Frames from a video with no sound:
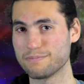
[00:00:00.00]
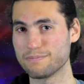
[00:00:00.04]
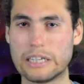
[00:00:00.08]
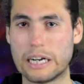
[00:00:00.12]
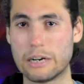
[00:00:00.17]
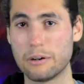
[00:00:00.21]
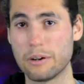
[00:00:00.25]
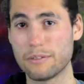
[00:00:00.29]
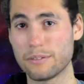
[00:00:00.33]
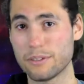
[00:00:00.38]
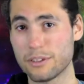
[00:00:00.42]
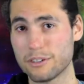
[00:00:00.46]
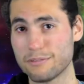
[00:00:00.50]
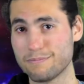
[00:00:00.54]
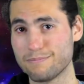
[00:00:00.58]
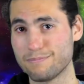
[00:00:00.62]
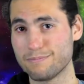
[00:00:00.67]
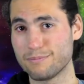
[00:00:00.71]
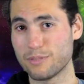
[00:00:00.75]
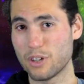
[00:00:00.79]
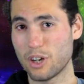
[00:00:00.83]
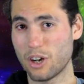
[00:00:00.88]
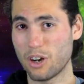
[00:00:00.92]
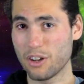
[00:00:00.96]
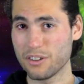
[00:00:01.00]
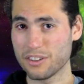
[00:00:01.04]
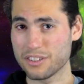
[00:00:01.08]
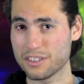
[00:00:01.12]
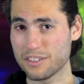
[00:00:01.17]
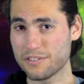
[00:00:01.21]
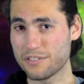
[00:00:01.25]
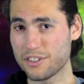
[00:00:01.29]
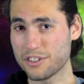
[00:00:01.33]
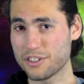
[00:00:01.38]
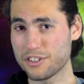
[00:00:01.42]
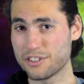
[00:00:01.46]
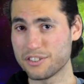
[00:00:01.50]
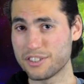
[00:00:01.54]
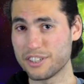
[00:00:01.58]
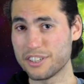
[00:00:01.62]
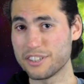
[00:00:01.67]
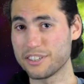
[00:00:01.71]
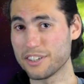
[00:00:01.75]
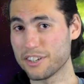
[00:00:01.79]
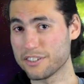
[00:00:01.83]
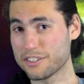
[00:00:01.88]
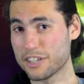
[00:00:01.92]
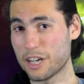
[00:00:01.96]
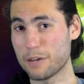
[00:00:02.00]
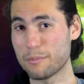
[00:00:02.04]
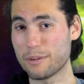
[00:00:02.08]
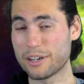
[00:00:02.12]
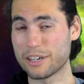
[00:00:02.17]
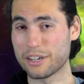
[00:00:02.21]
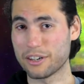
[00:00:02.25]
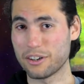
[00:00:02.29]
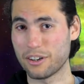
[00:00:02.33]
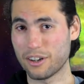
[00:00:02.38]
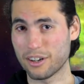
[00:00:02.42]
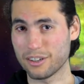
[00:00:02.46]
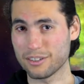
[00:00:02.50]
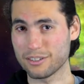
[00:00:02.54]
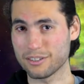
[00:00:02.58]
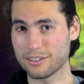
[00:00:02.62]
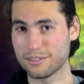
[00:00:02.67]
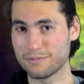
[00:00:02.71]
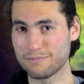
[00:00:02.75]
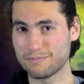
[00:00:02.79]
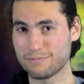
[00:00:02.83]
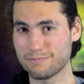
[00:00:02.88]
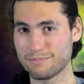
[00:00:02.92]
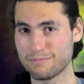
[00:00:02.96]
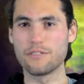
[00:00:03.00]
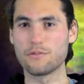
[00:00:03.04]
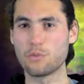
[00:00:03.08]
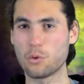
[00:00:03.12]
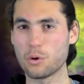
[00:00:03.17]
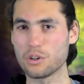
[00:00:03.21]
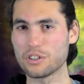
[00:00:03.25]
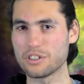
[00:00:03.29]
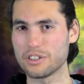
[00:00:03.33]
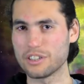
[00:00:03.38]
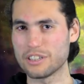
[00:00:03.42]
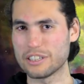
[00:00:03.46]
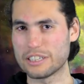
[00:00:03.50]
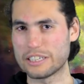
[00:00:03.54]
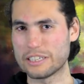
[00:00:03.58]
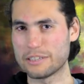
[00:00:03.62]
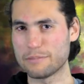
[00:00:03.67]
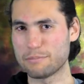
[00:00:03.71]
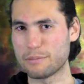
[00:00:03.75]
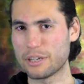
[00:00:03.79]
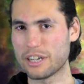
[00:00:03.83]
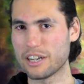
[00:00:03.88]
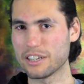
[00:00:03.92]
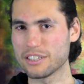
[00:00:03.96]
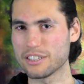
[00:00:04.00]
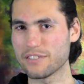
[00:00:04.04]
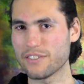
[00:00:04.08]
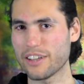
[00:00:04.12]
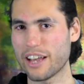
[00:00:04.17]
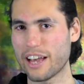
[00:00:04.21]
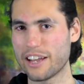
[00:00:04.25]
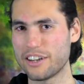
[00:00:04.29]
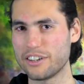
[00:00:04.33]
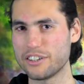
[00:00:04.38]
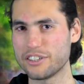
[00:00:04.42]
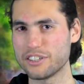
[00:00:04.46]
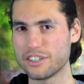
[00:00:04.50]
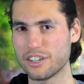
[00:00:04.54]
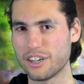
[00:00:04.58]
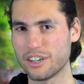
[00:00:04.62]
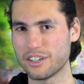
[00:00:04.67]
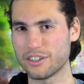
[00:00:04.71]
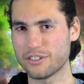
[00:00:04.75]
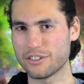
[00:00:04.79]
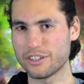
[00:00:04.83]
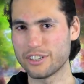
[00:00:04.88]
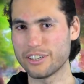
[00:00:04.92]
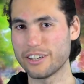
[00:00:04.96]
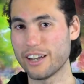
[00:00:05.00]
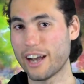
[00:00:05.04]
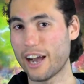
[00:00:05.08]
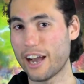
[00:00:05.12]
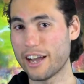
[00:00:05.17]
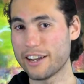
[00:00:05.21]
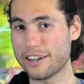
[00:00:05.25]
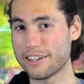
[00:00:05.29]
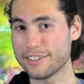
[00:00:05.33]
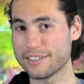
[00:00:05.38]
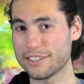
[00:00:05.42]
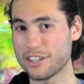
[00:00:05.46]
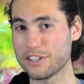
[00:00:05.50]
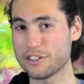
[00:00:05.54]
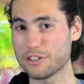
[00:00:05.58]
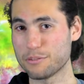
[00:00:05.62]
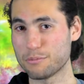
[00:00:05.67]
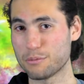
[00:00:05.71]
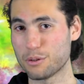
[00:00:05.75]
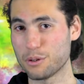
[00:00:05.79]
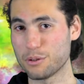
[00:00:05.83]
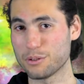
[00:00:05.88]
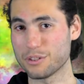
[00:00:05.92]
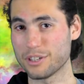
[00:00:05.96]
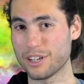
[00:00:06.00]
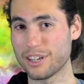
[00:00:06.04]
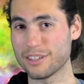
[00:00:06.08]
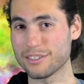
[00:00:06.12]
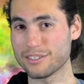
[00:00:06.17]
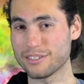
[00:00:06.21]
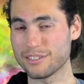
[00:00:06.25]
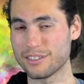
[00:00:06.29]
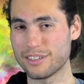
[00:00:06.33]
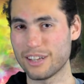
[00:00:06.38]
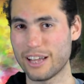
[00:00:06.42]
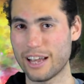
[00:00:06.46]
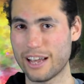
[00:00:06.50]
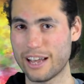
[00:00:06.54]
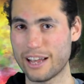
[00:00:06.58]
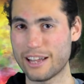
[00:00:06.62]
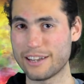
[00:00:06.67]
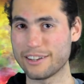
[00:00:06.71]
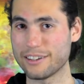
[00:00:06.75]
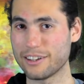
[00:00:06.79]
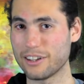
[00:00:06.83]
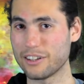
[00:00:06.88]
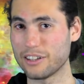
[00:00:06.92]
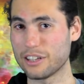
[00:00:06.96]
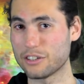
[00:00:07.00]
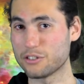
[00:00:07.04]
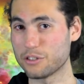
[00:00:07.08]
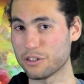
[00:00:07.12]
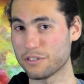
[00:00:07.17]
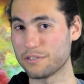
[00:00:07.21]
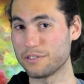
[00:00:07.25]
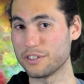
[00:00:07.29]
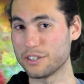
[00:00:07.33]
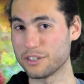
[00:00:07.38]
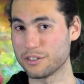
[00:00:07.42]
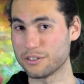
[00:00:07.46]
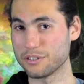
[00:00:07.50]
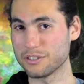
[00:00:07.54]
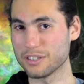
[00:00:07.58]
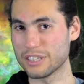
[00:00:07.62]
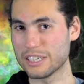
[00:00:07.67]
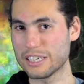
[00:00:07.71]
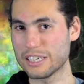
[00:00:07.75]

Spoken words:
However, all this efficiency does come at a cost. Unfortunately, because of the energy-hungry ionization process and electric field,